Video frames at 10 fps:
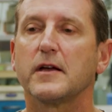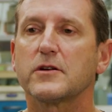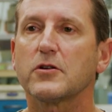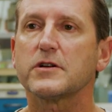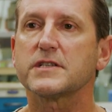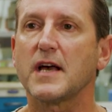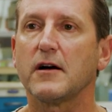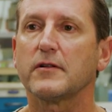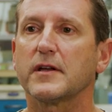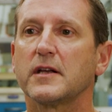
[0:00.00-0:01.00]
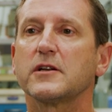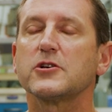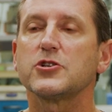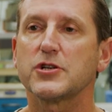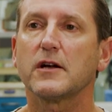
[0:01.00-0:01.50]
Turns out, in
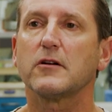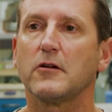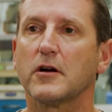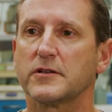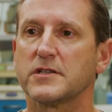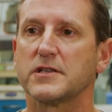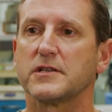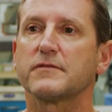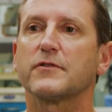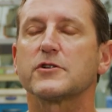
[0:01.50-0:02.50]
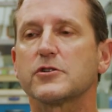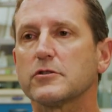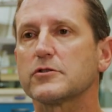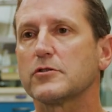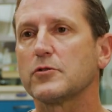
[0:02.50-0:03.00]
congenital heart disease, for
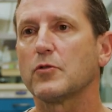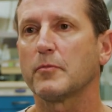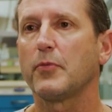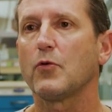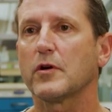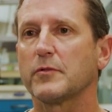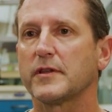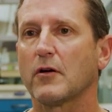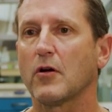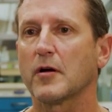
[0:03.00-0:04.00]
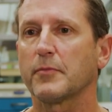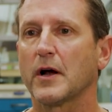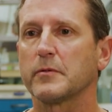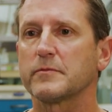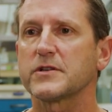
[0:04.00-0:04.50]
children who are born with their heart
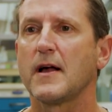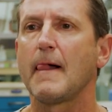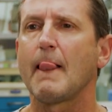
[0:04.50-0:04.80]
problems,